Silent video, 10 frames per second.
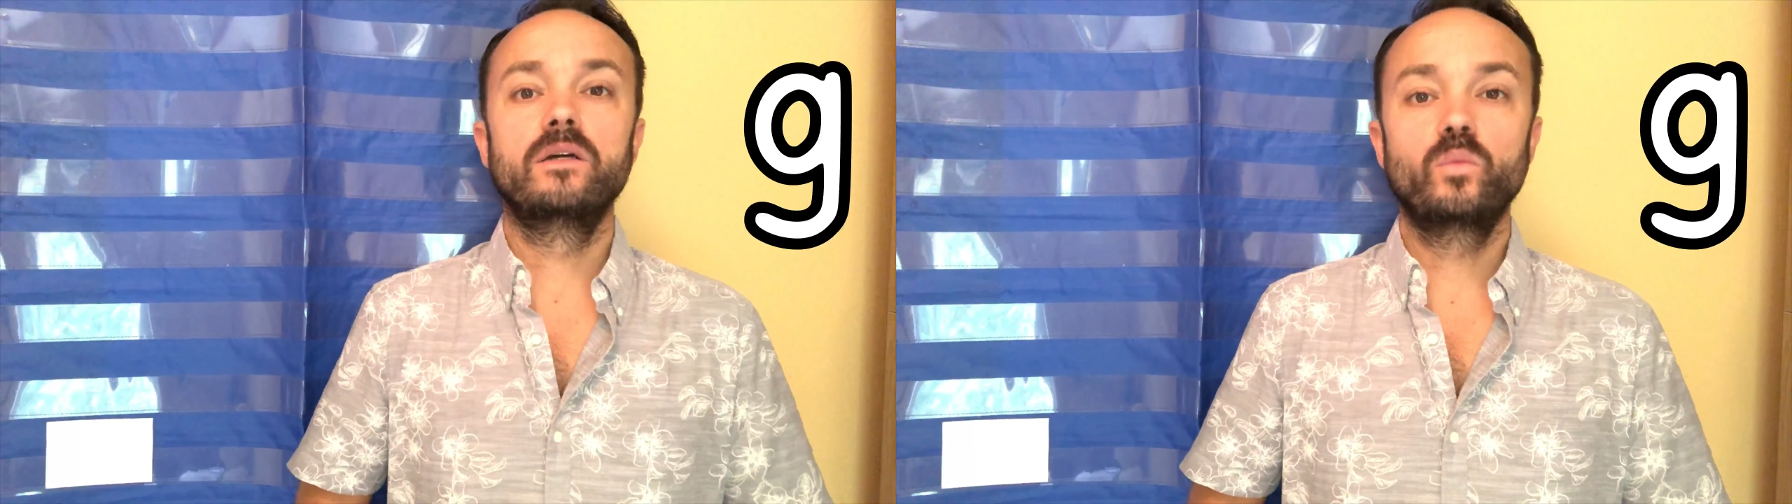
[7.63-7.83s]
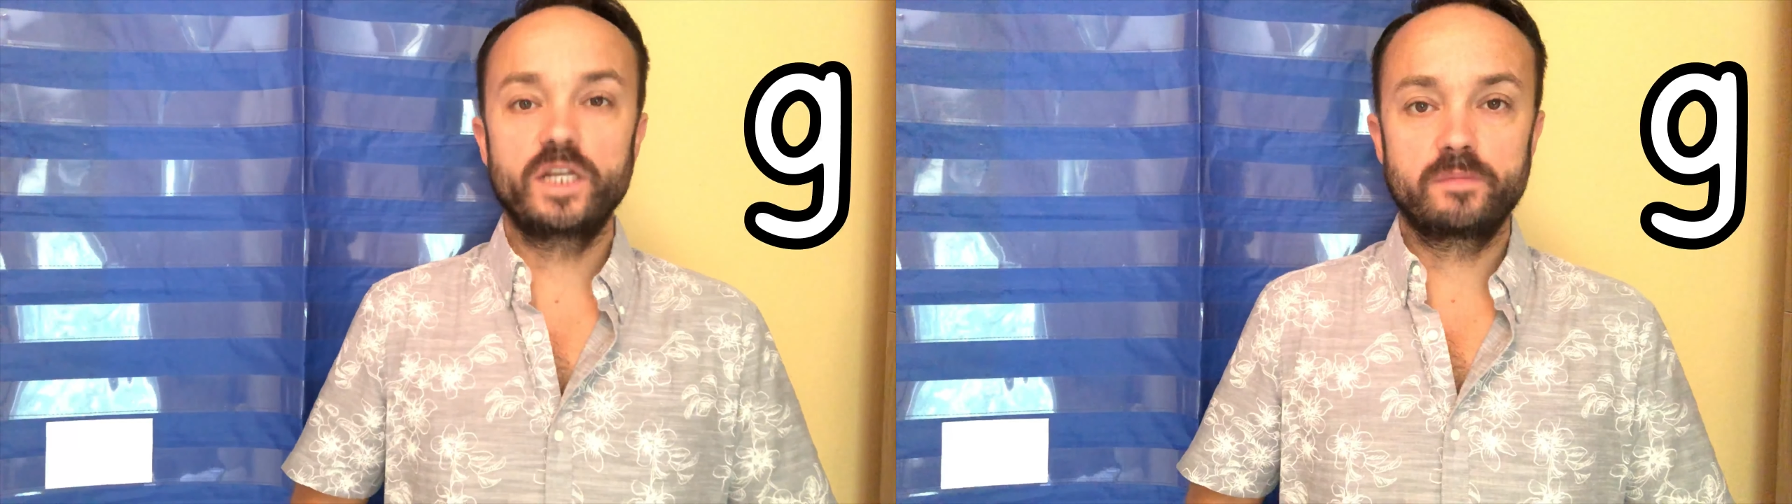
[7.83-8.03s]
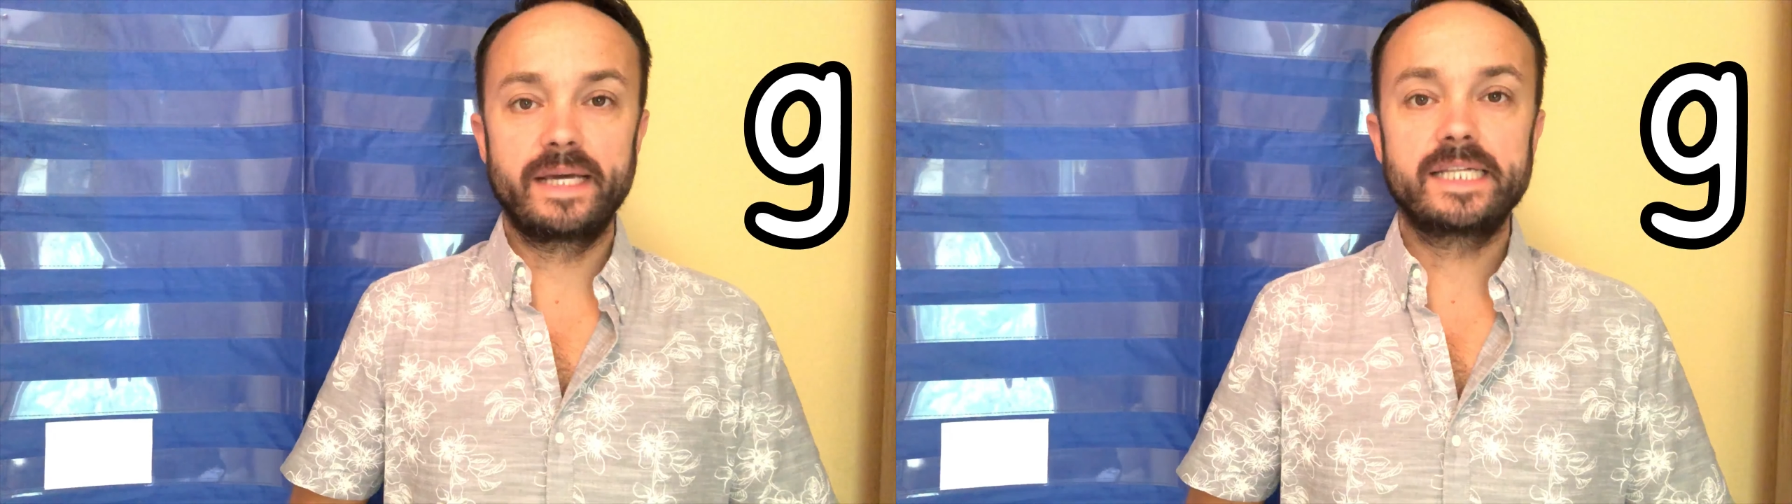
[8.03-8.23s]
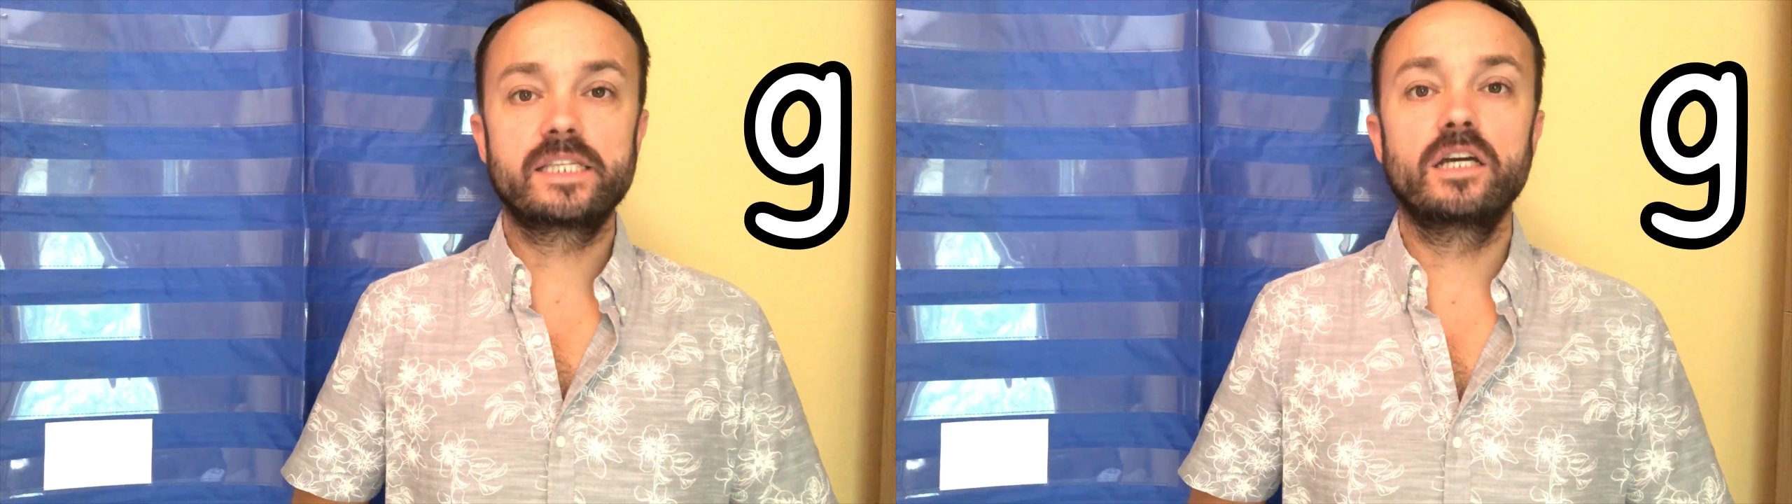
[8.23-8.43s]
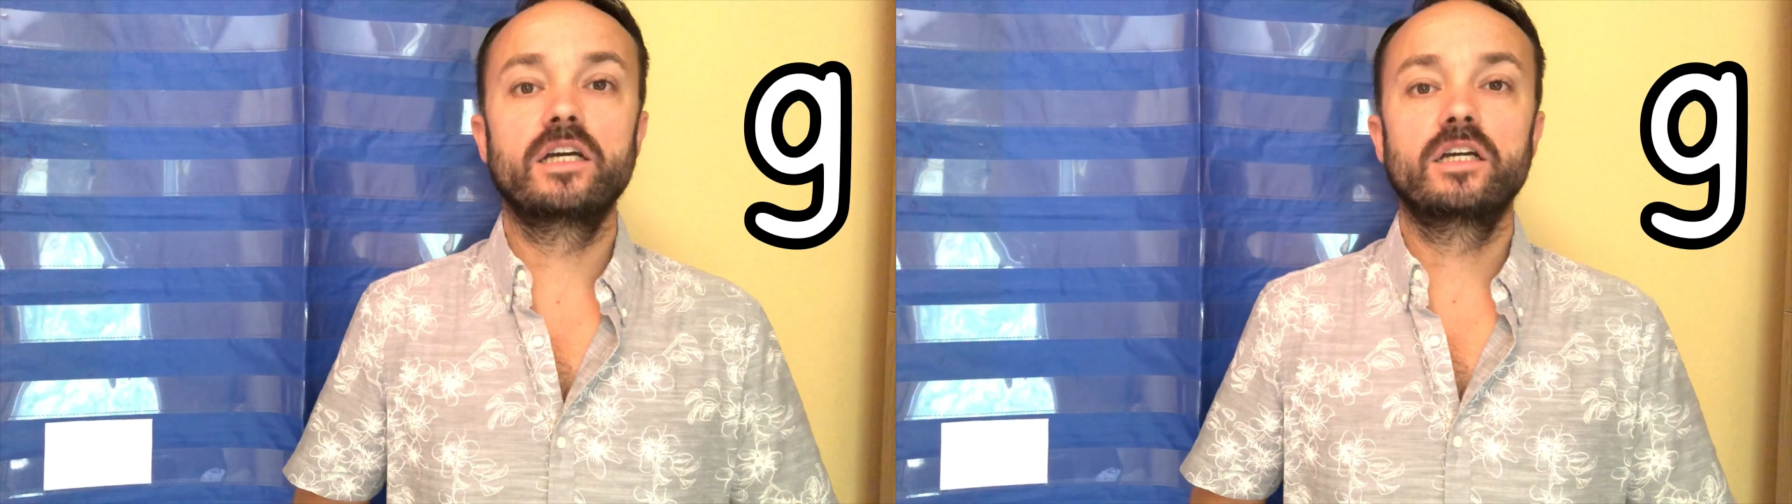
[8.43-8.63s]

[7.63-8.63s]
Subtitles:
which makes the